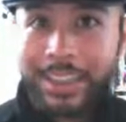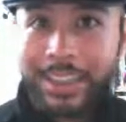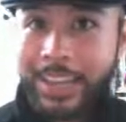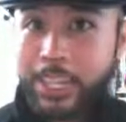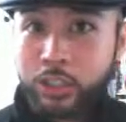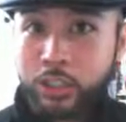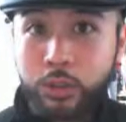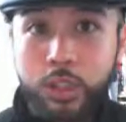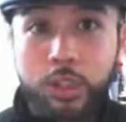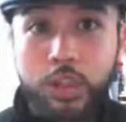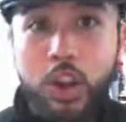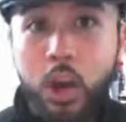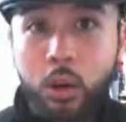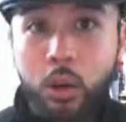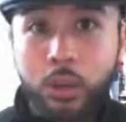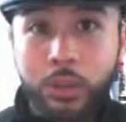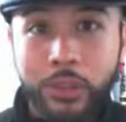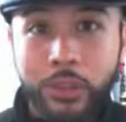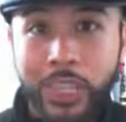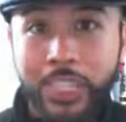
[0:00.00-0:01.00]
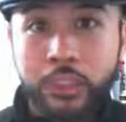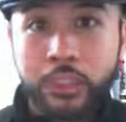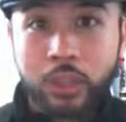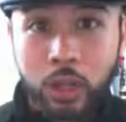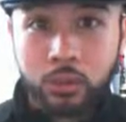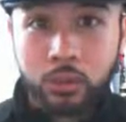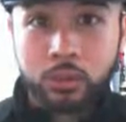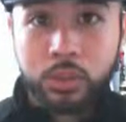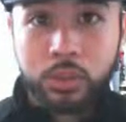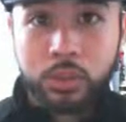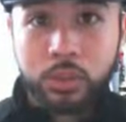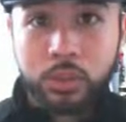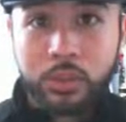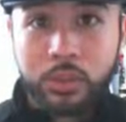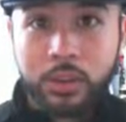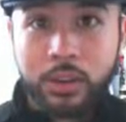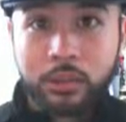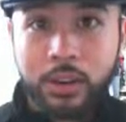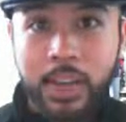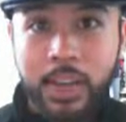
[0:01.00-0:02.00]
The answer is no, they don't,
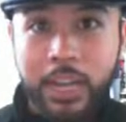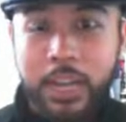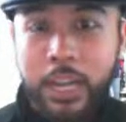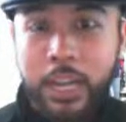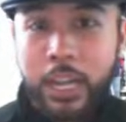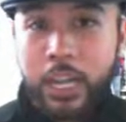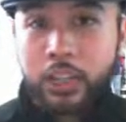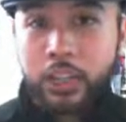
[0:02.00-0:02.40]
right?